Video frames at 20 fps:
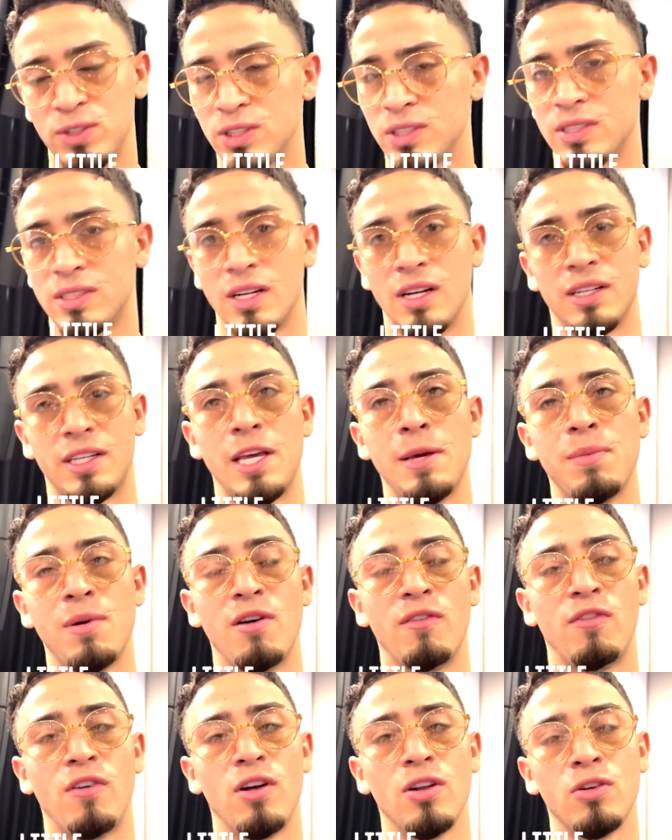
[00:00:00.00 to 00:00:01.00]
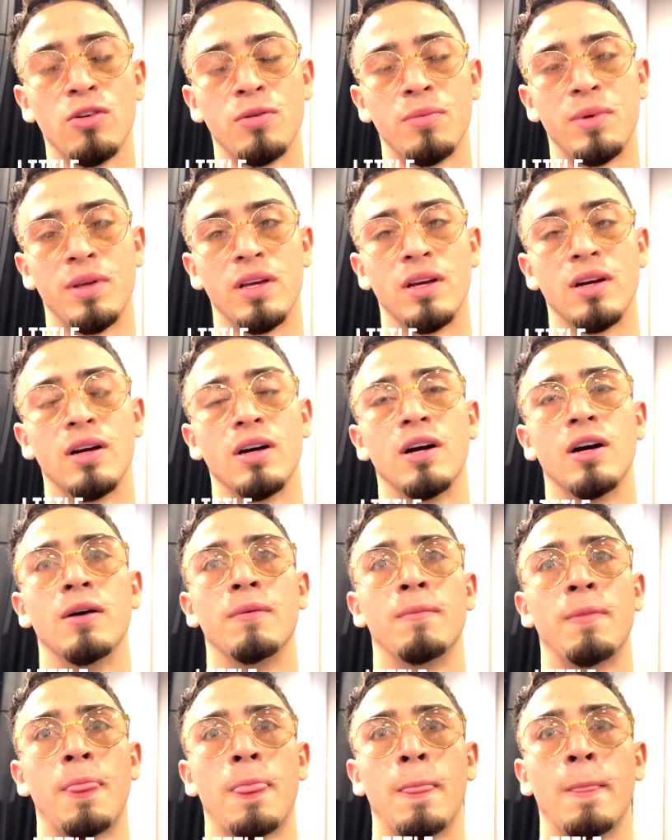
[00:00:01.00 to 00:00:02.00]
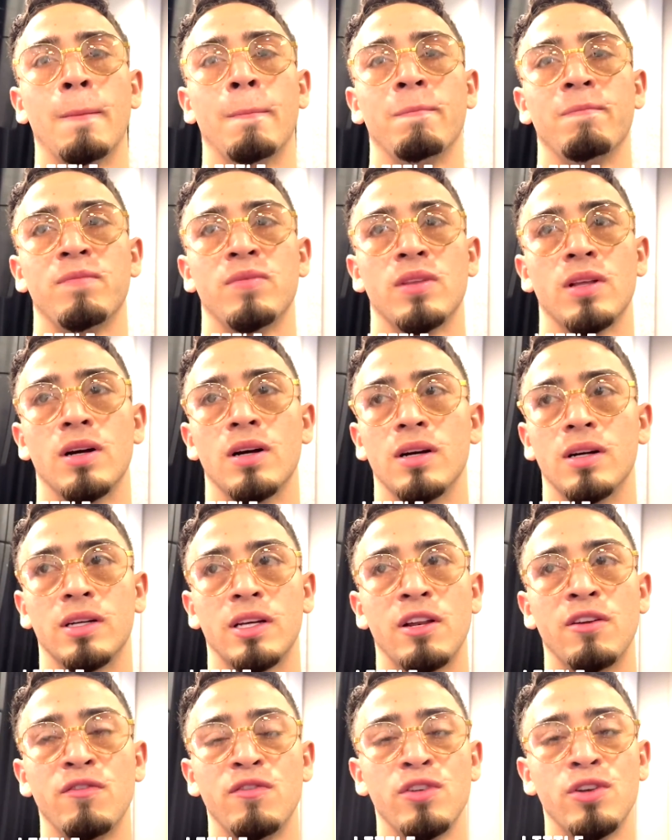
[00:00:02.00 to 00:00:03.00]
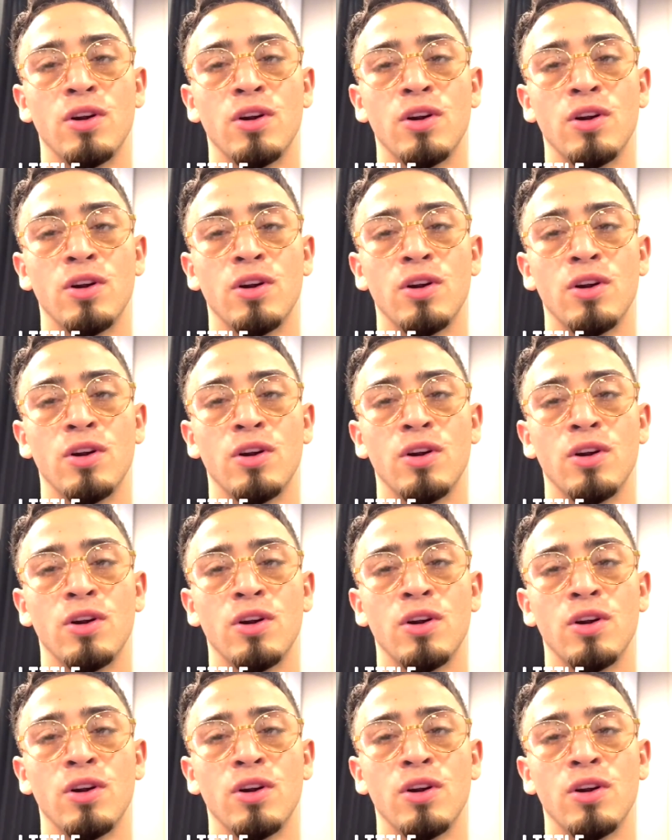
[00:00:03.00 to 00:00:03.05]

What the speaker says: Just keep on following me. And if you